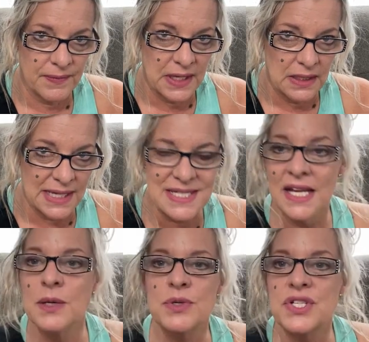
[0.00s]
They said
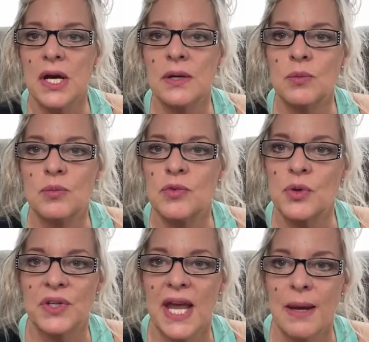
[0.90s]
he was done
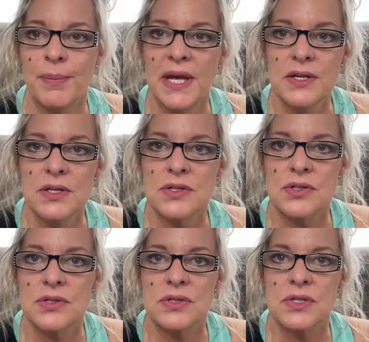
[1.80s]
doing the campaign
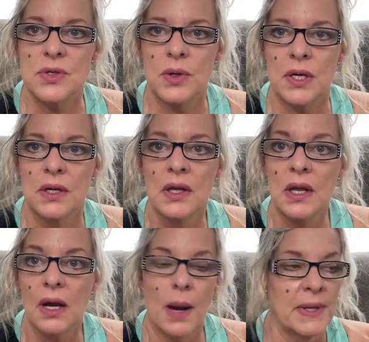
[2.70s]
tour.
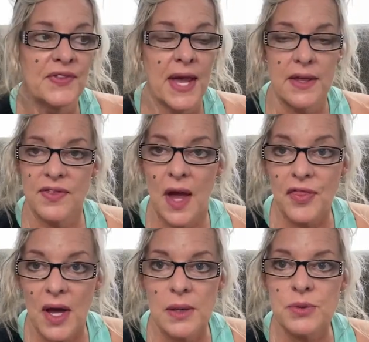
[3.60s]
I mean, that
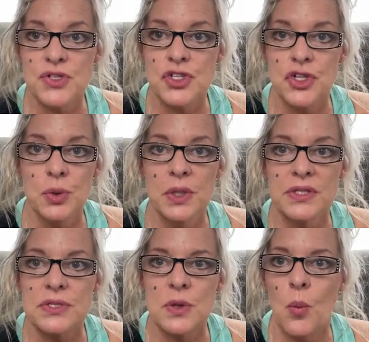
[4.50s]
thought he was a shoo-in,
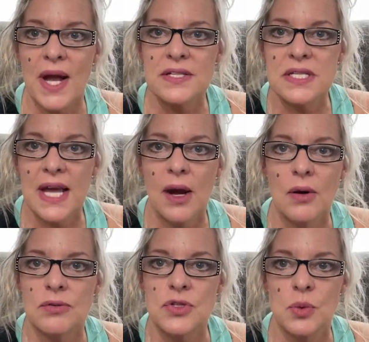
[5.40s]
so why is he
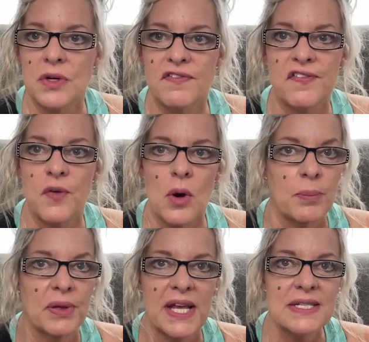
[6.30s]
out doing 4
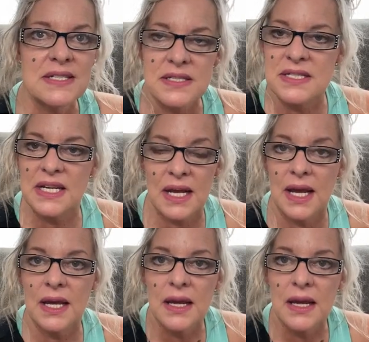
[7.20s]
places today?